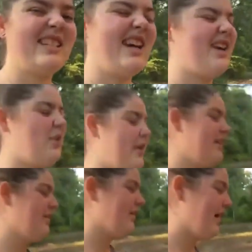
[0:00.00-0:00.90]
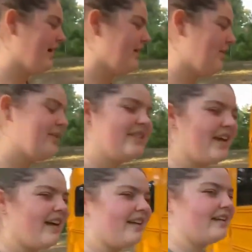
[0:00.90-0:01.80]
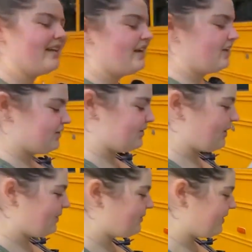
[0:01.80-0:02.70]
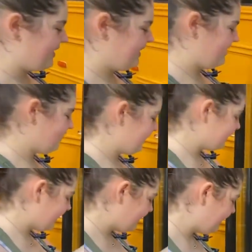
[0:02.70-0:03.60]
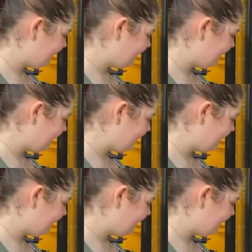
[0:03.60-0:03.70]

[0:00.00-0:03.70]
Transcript: not quite know how to go inside, so Coda, inside.